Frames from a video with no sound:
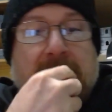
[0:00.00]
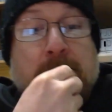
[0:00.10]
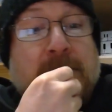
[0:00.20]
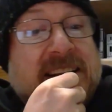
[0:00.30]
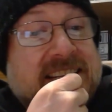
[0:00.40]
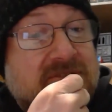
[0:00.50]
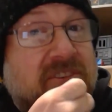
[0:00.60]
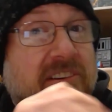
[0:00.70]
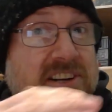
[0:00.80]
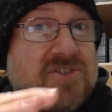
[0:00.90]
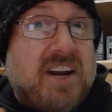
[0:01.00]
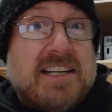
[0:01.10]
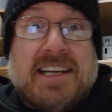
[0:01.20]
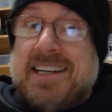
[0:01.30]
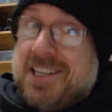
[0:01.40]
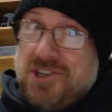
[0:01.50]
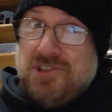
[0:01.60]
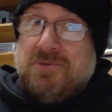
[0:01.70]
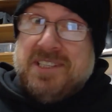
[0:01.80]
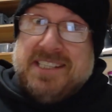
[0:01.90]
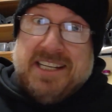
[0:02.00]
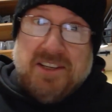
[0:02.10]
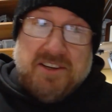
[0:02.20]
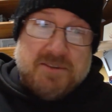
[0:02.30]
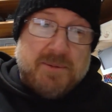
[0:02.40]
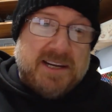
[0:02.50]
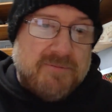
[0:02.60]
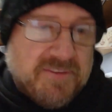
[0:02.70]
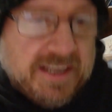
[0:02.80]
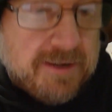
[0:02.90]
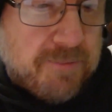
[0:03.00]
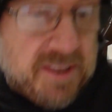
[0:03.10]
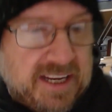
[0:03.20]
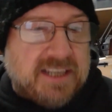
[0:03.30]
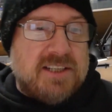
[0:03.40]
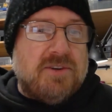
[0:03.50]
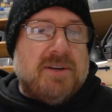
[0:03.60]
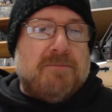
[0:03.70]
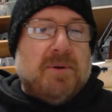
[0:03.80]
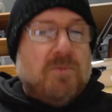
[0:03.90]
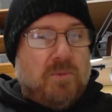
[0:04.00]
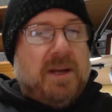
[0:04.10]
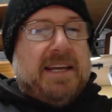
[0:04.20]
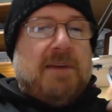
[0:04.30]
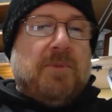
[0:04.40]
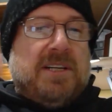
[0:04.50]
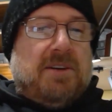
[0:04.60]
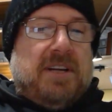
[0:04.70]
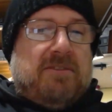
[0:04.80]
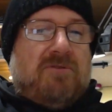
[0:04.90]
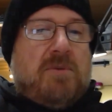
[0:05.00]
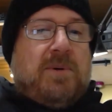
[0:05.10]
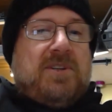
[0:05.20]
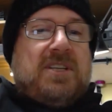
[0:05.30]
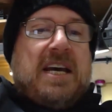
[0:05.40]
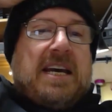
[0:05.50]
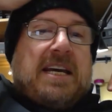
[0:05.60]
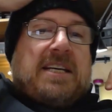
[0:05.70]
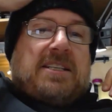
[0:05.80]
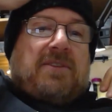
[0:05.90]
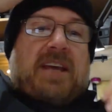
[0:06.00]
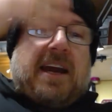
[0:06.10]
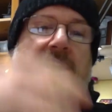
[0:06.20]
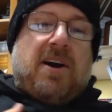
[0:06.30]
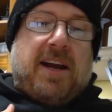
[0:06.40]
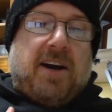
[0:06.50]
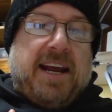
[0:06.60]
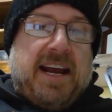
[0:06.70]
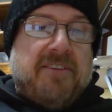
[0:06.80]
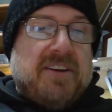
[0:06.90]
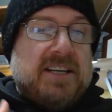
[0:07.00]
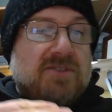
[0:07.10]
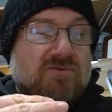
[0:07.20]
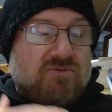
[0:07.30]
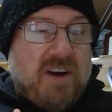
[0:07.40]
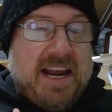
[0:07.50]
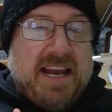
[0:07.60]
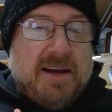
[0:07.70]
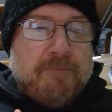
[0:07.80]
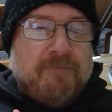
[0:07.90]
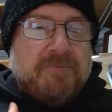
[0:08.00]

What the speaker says: but it's very draining and it shortens their lifespan. But they can do it. But again, we don't have robots. So the AI I have is rare,